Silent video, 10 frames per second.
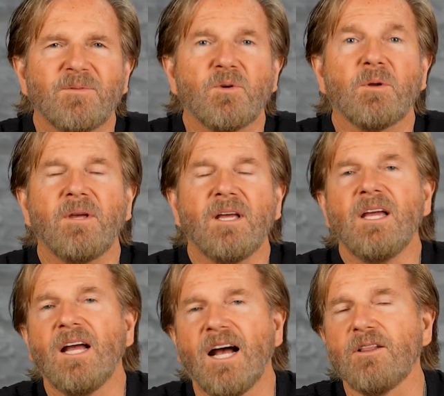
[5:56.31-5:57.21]

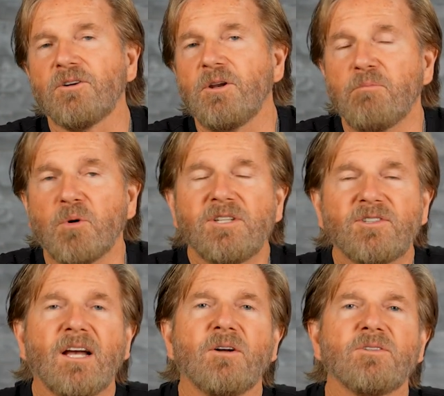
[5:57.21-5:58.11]
I learned in Boy
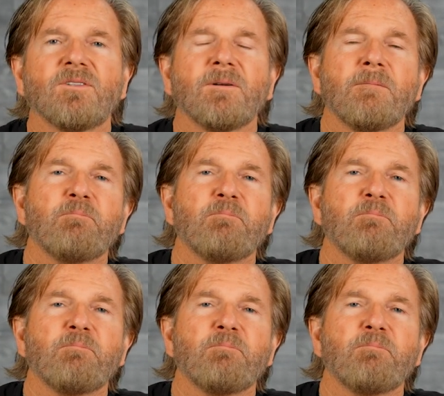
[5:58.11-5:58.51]
Scouts,